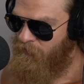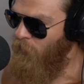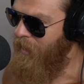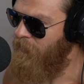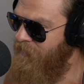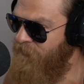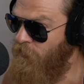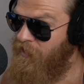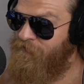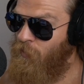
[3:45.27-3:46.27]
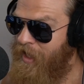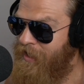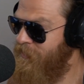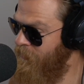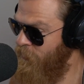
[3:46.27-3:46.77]
Well, if you lift
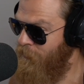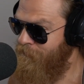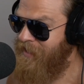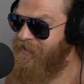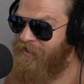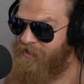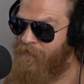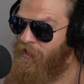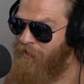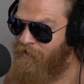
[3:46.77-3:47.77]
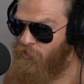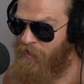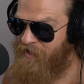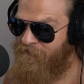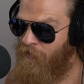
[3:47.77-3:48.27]
weights, your maintenance can be around
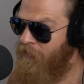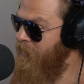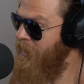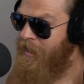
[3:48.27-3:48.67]
24,